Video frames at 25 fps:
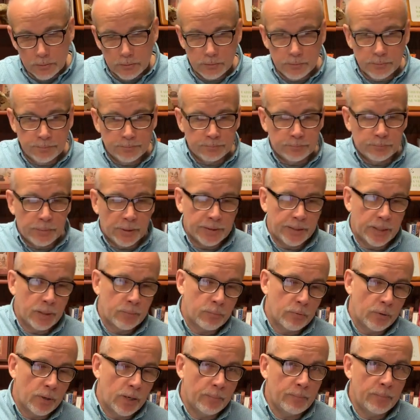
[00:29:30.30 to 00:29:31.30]
But they
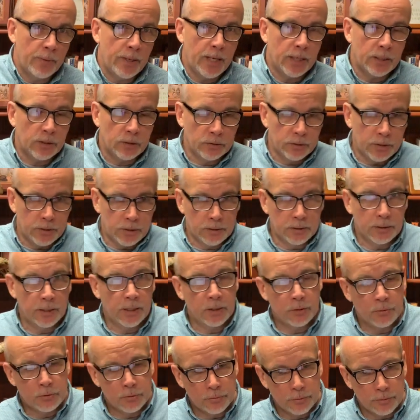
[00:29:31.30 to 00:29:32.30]
brought back a lot of
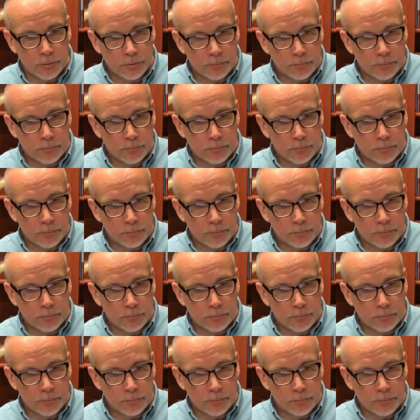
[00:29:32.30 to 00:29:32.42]
luggage with